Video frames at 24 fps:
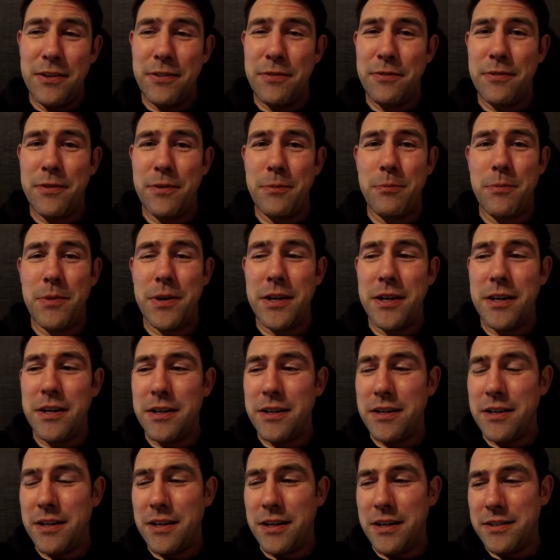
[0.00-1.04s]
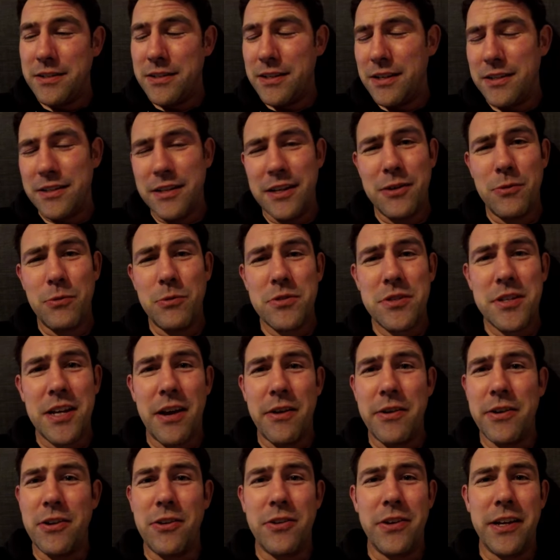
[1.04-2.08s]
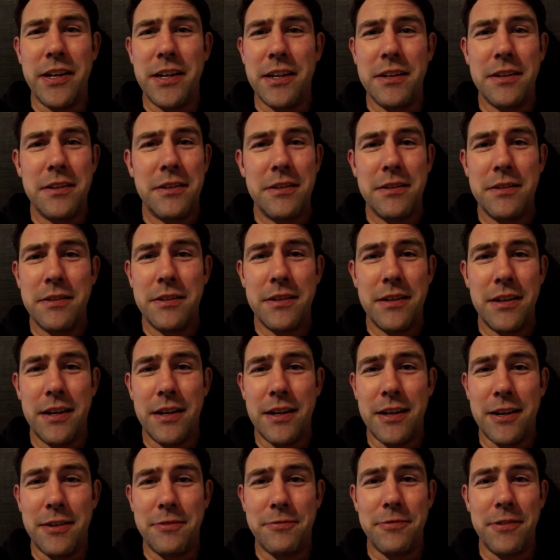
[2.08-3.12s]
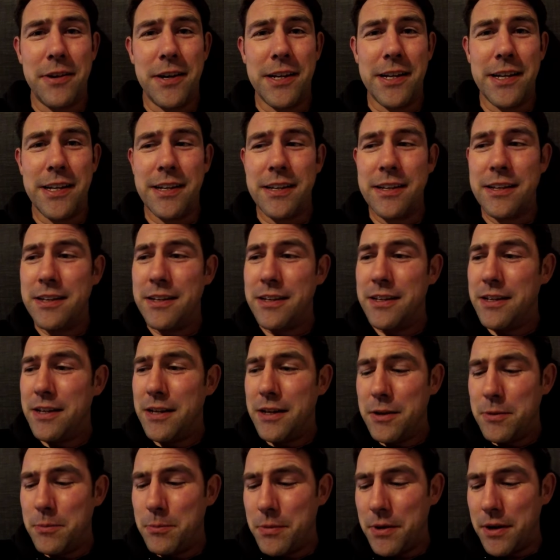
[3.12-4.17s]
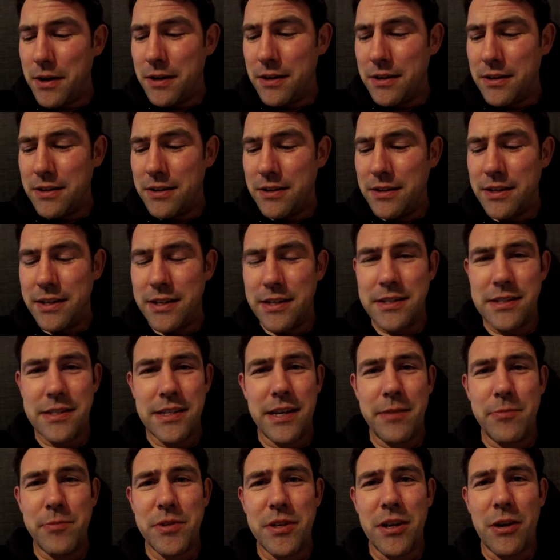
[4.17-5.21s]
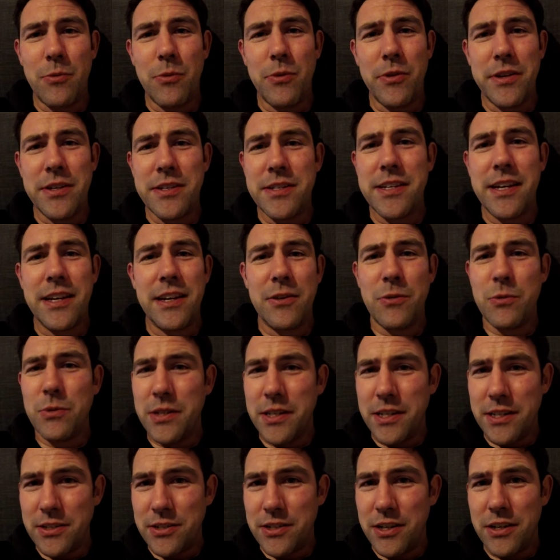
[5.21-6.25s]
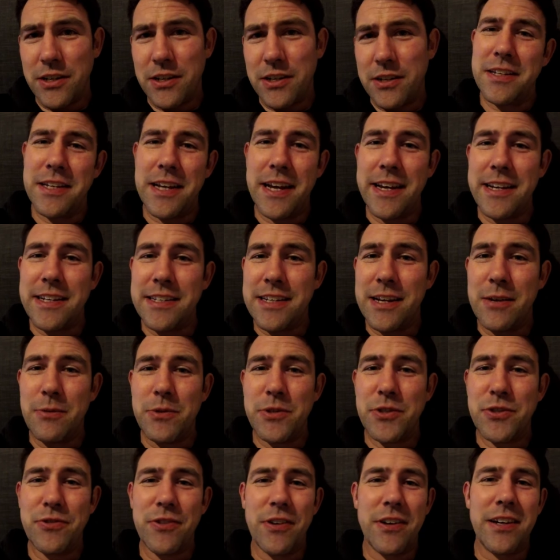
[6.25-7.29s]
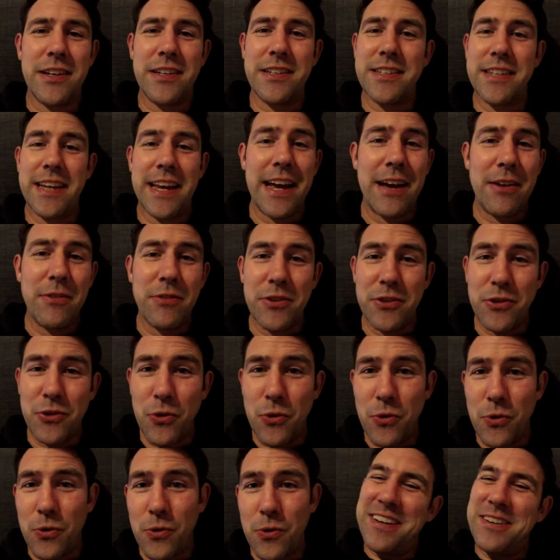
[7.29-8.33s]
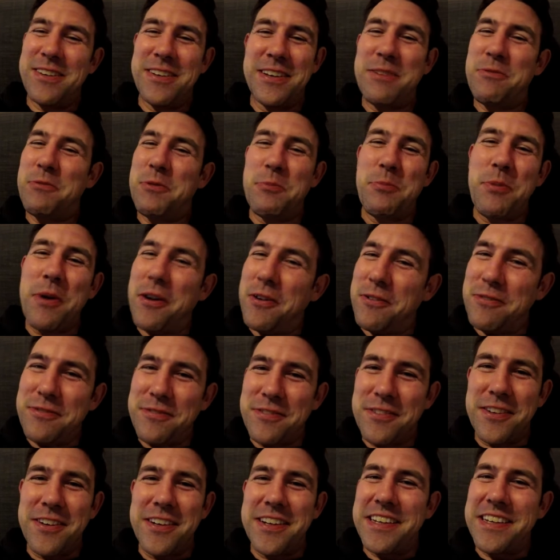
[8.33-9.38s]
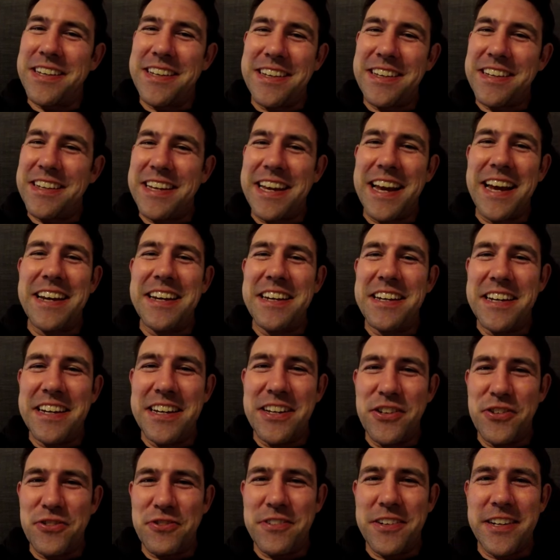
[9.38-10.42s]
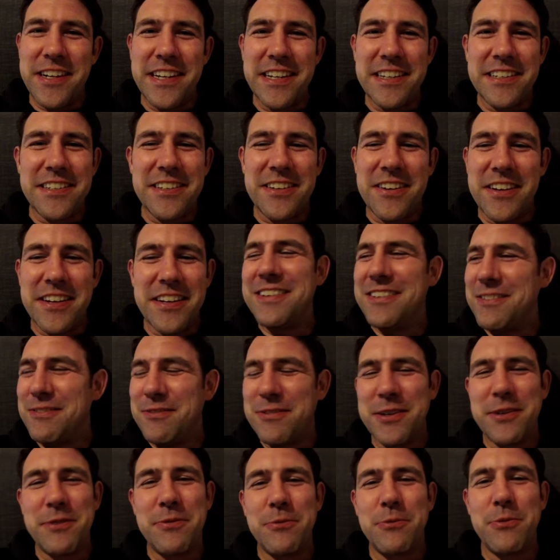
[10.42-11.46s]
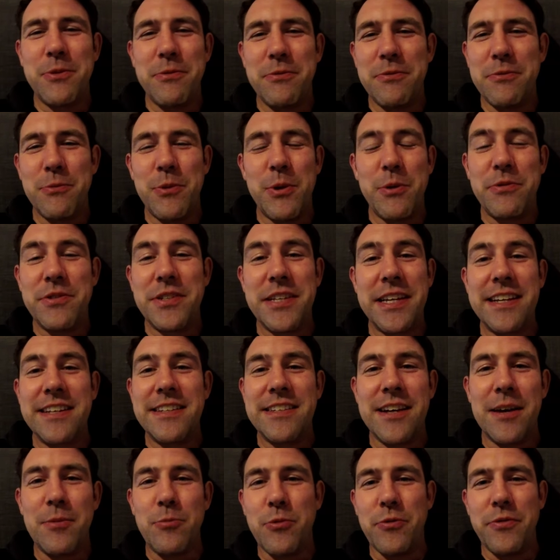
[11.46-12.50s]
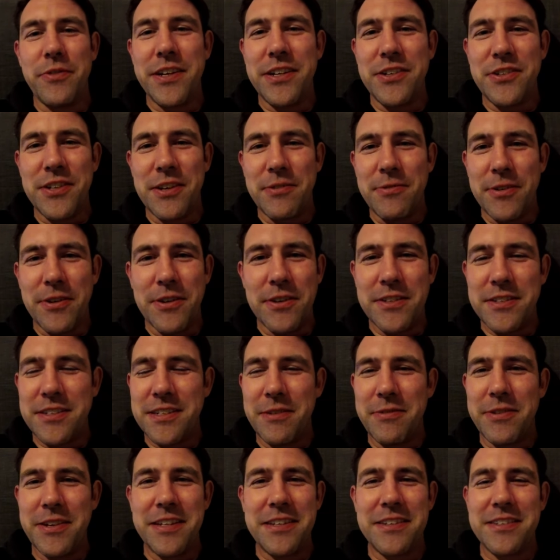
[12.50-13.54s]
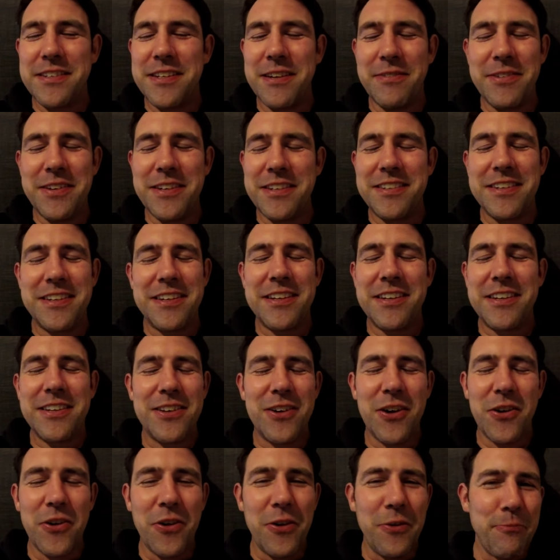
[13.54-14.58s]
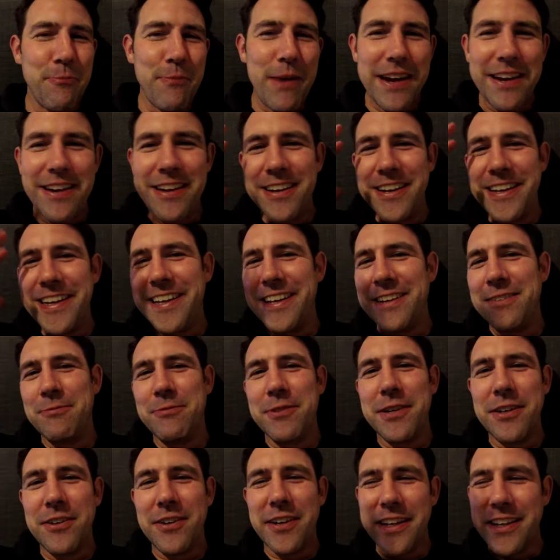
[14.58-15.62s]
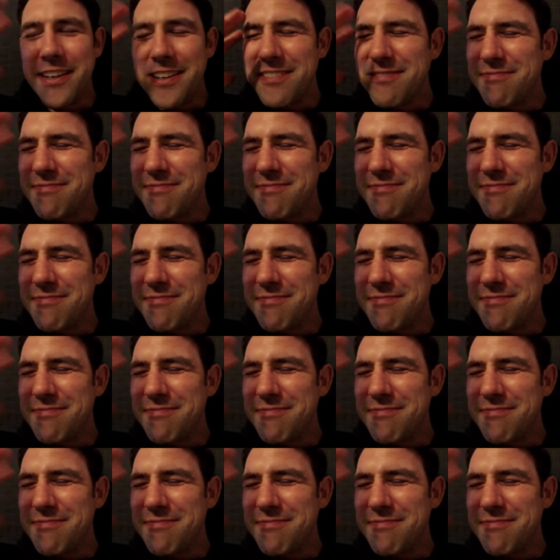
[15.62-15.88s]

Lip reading: from, I don't know what's going on here, Freddie, but it seems like we're in sync with each other. Days that we're struggling to get out the door. We're both, like, getting injuries. Like, we've synced up with each other. Something's gone on mentally and we're, like,